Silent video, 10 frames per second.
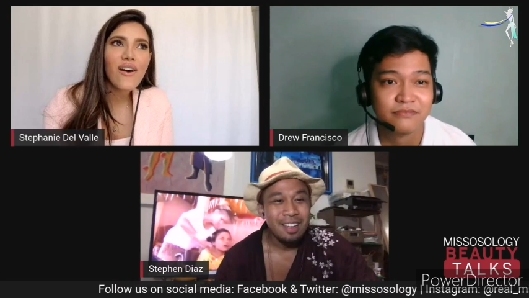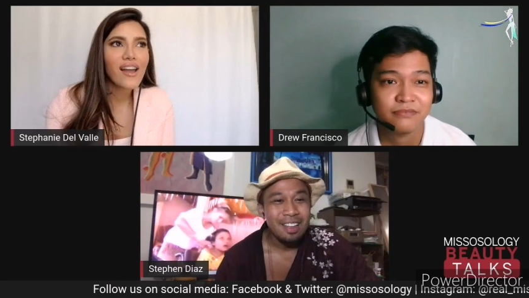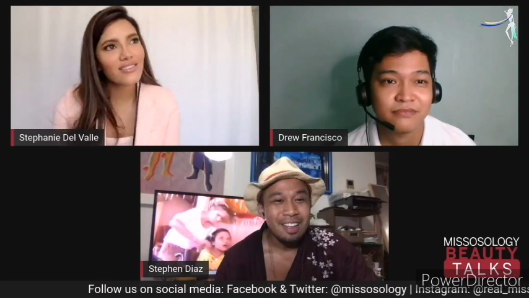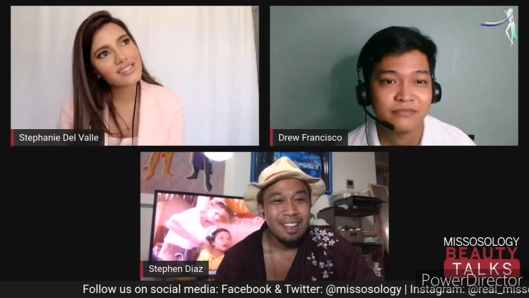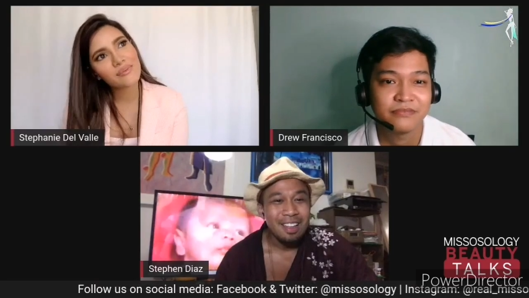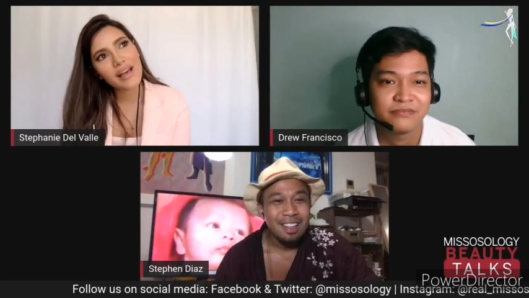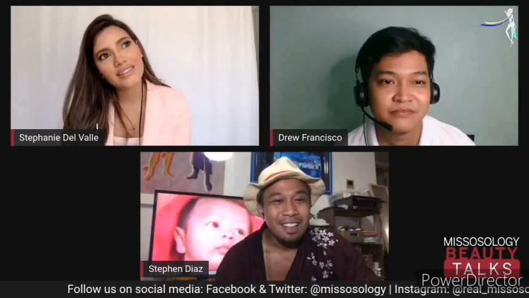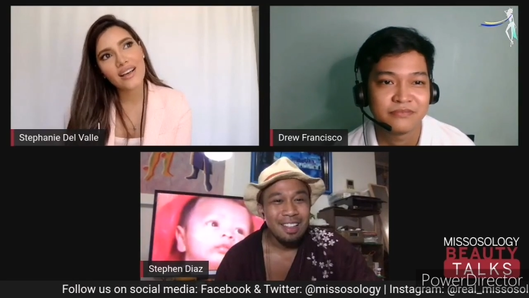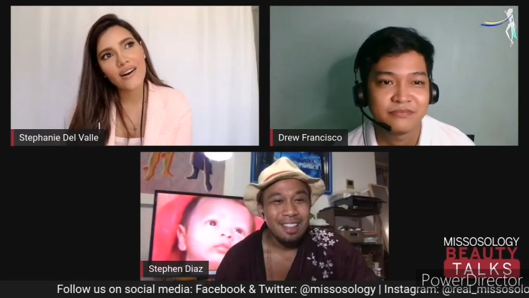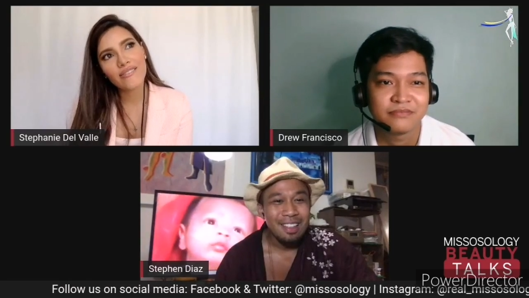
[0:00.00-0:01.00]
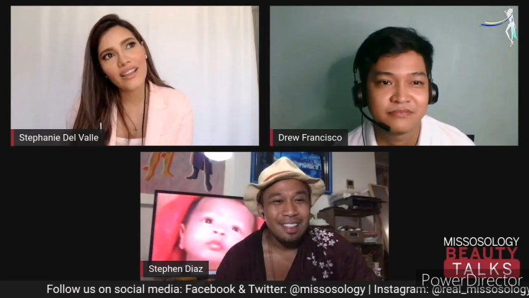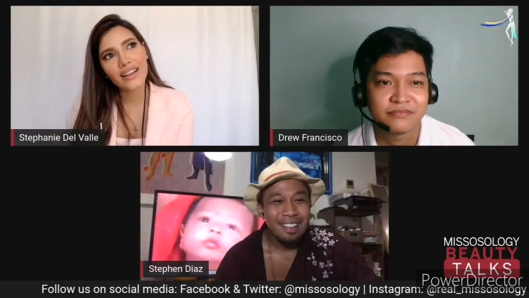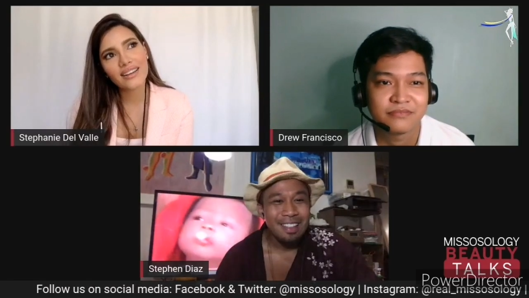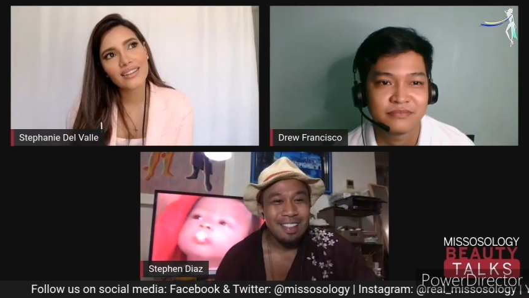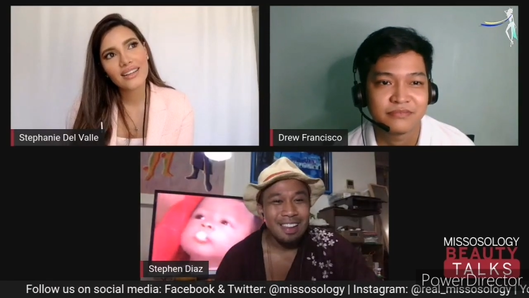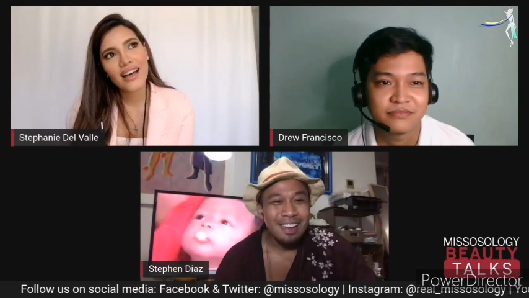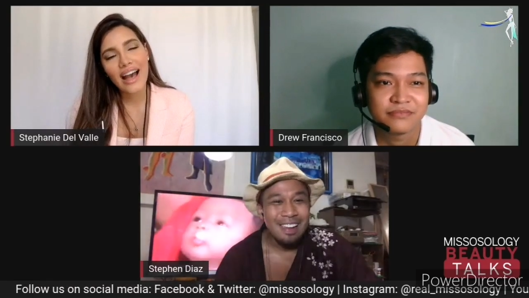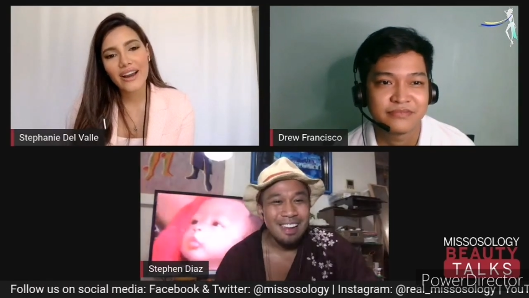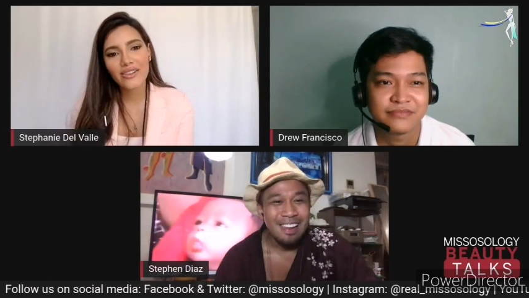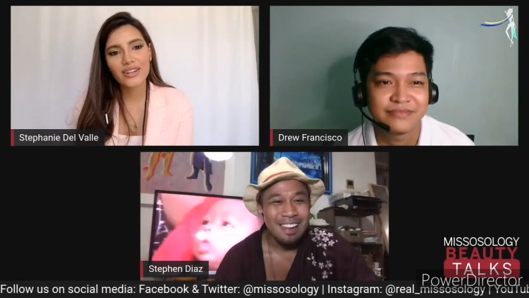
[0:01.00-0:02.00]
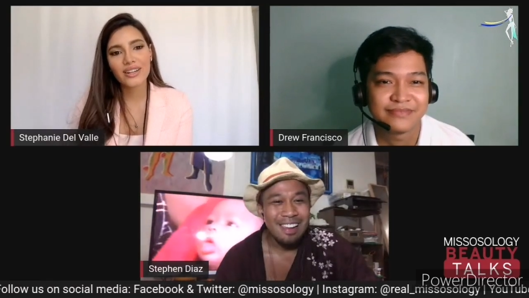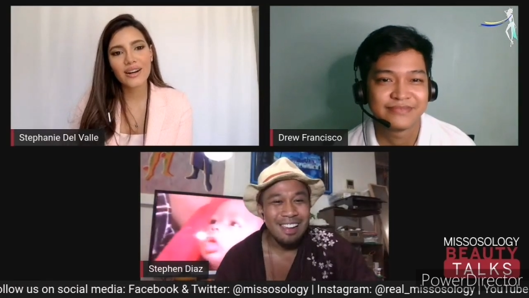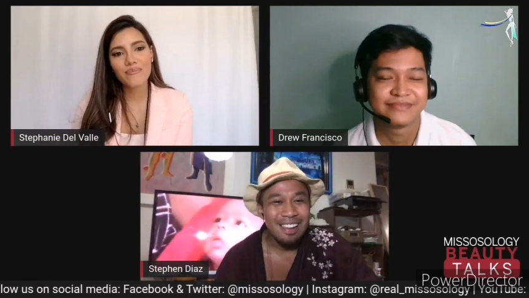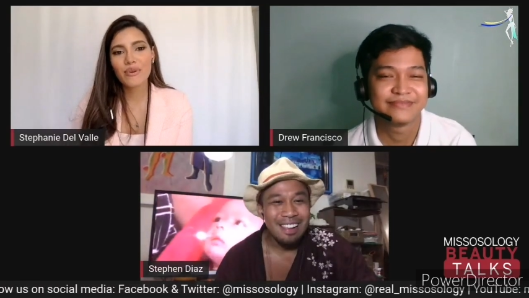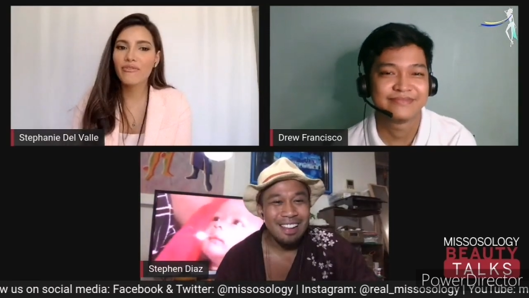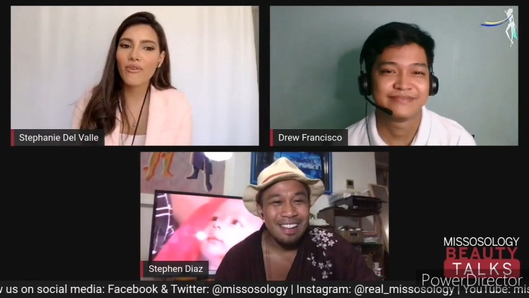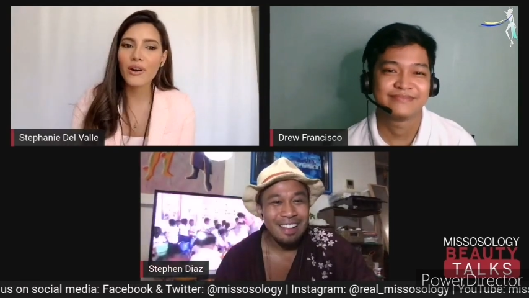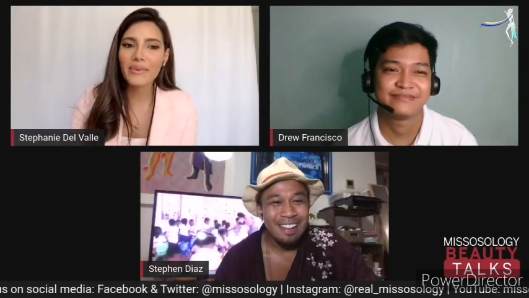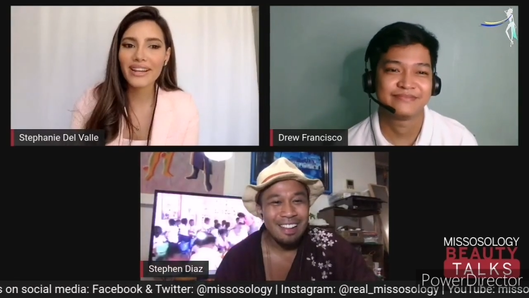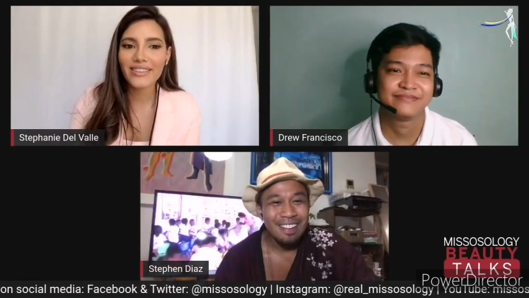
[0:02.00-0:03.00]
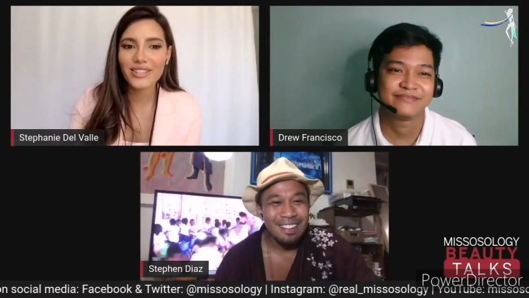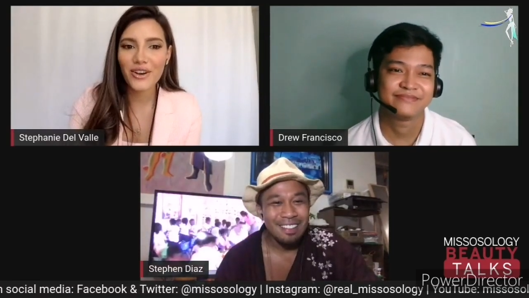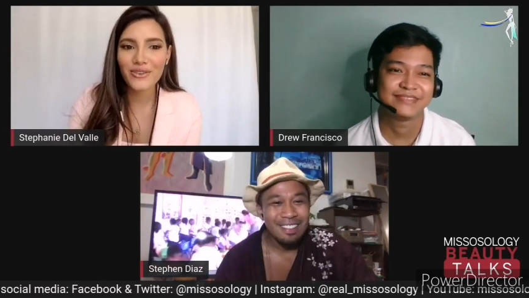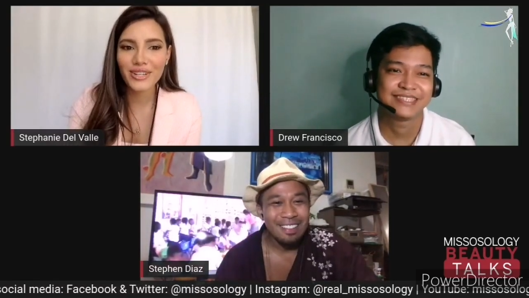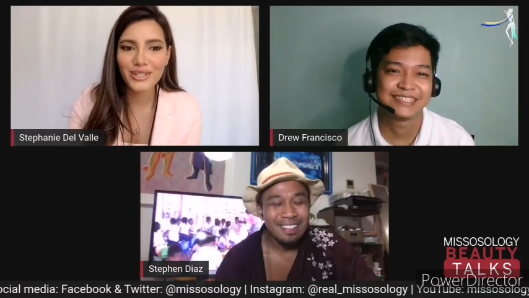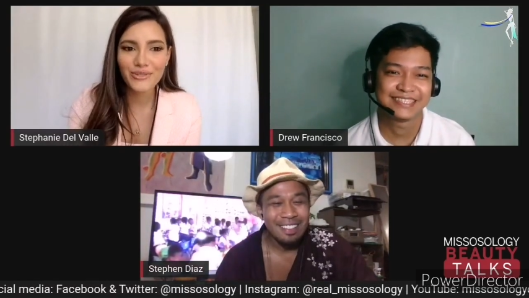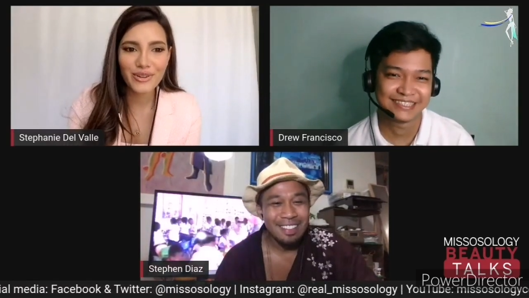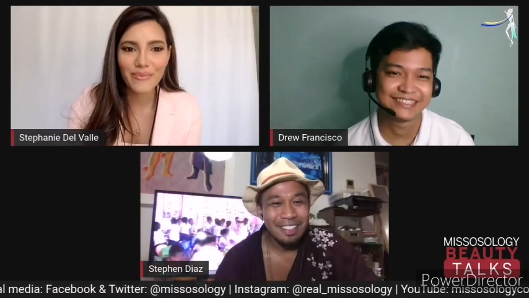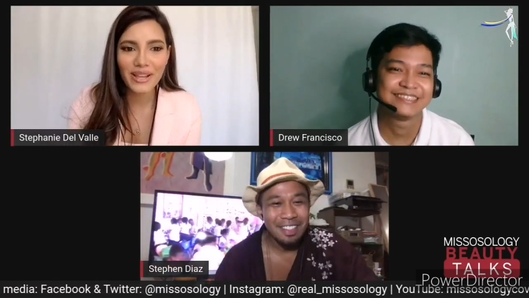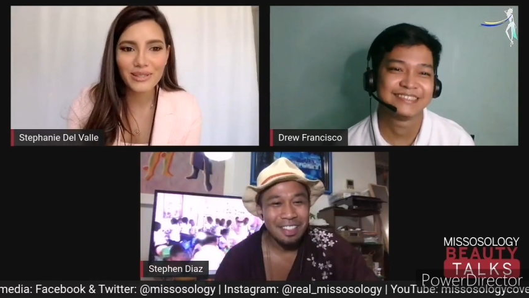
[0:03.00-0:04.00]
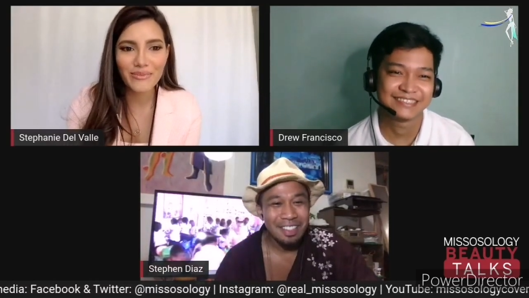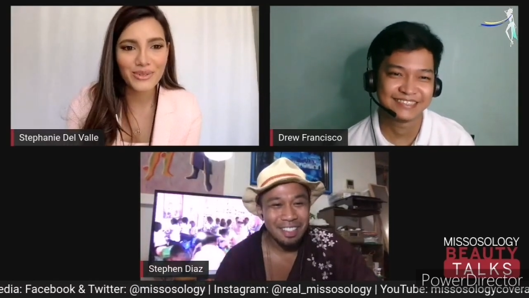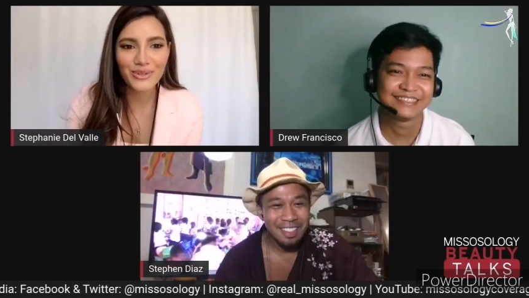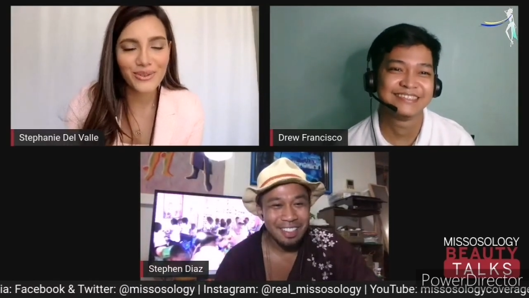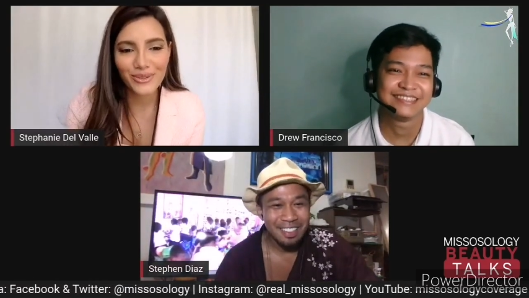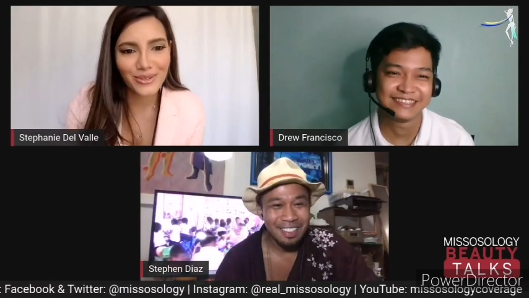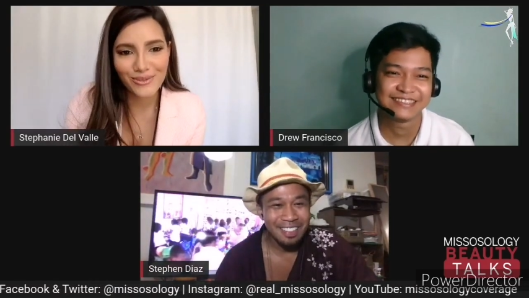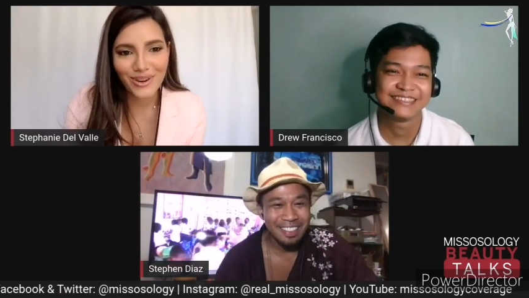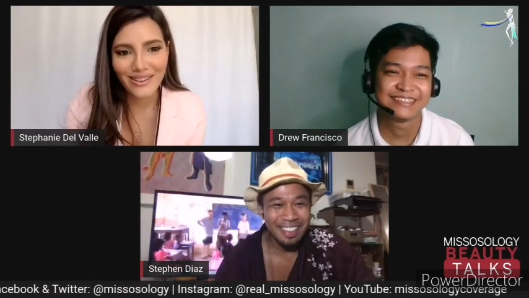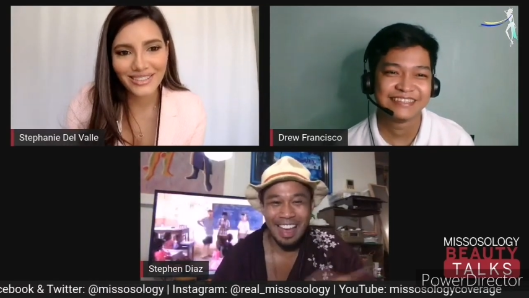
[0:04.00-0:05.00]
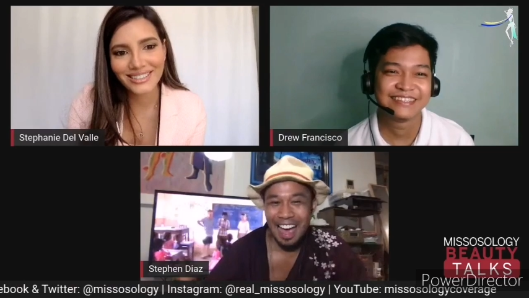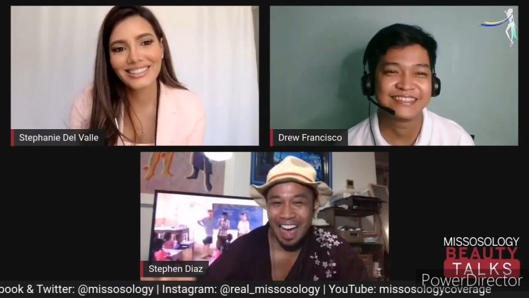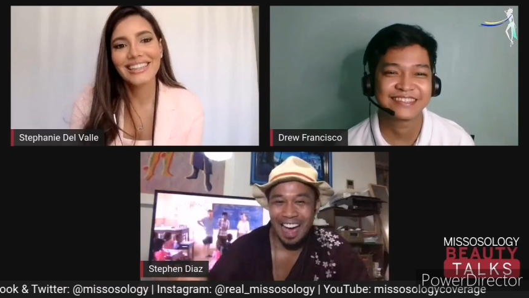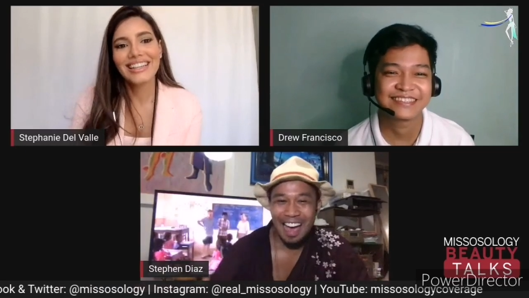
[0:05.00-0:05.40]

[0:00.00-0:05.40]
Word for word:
Speaker 1: So I see myself like, either performing at the Tonys for Best Musical or whatever,